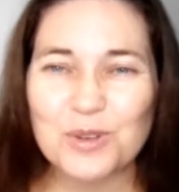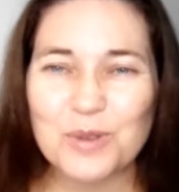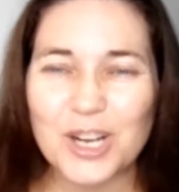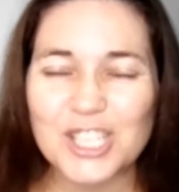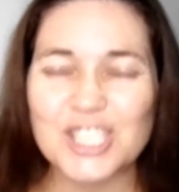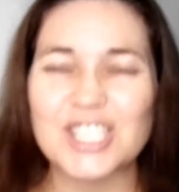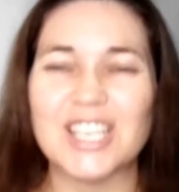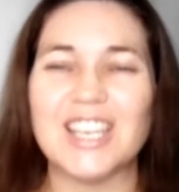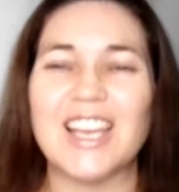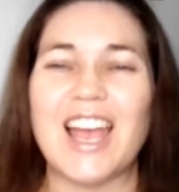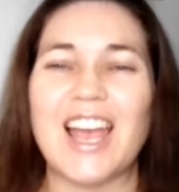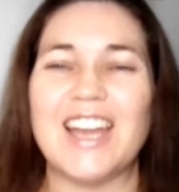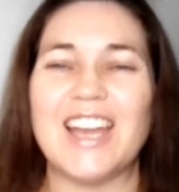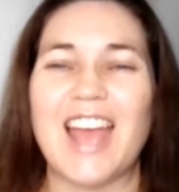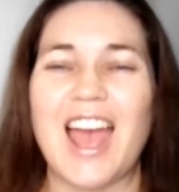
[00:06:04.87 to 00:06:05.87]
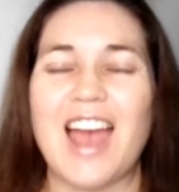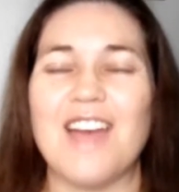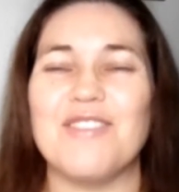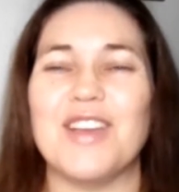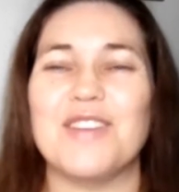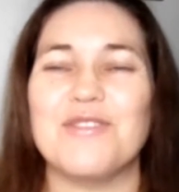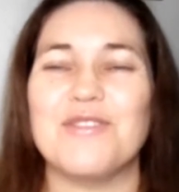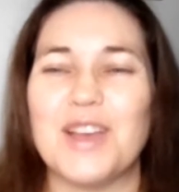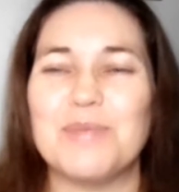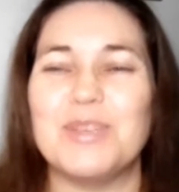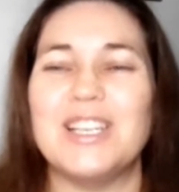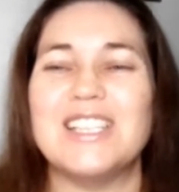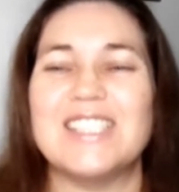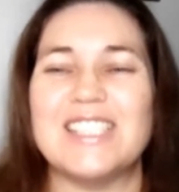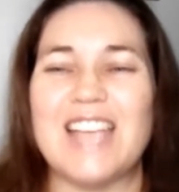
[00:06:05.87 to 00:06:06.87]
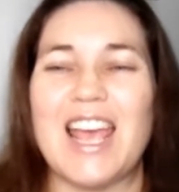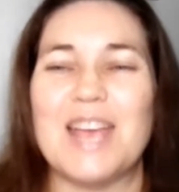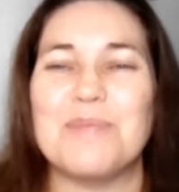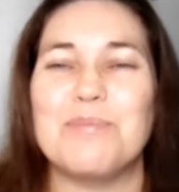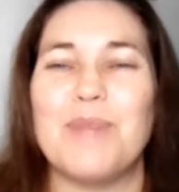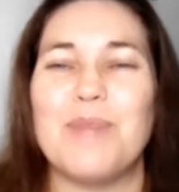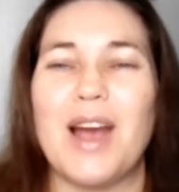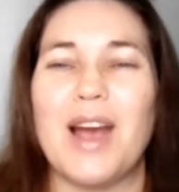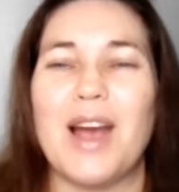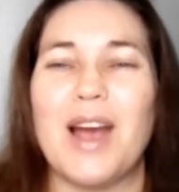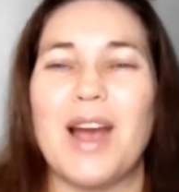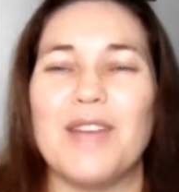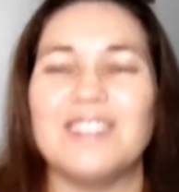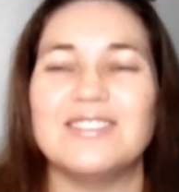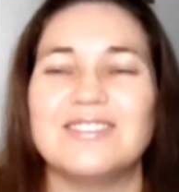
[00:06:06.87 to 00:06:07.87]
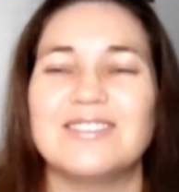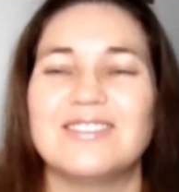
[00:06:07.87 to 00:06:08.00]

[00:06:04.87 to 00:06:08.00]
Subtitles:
for watching and have a fabulous day. Bye now.